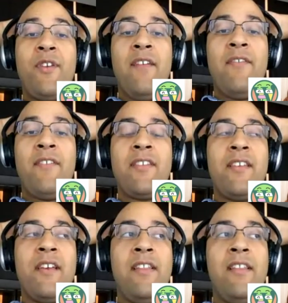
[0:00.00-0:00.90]
Travis.
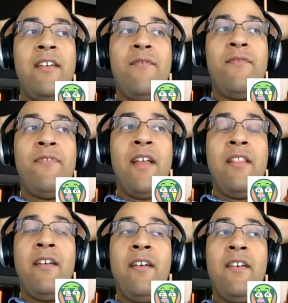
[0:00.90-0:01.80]
I
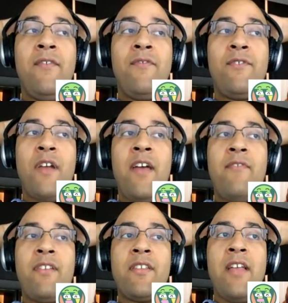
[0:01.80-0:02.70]
love Travis.